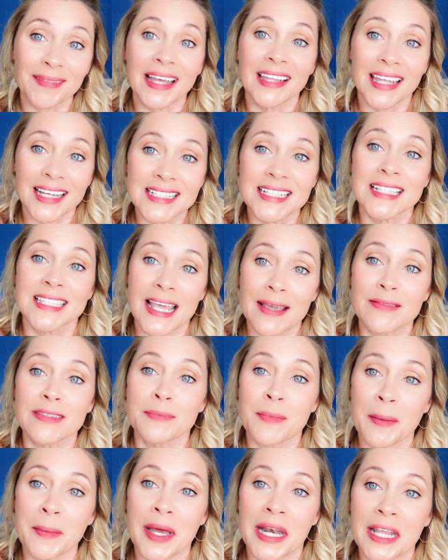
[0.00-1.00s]
I like to save
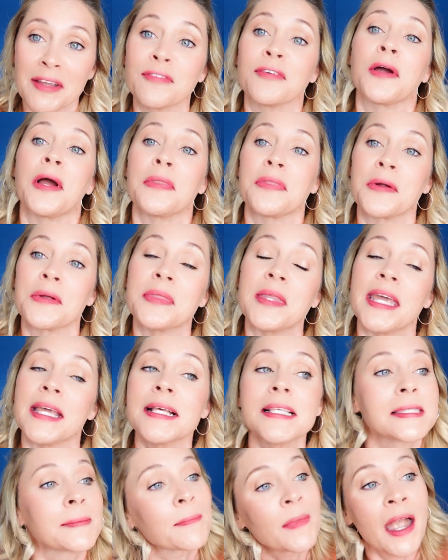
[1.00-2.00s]
some money for other
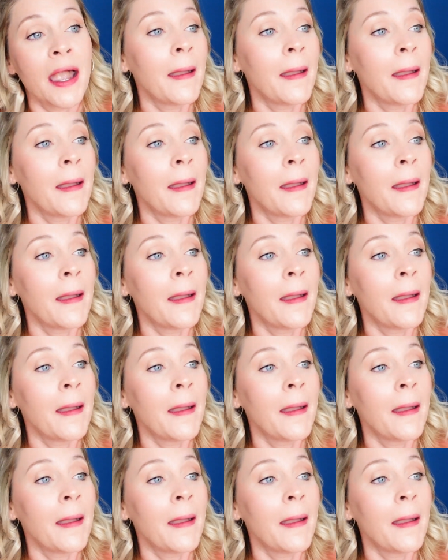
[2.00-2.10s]
things.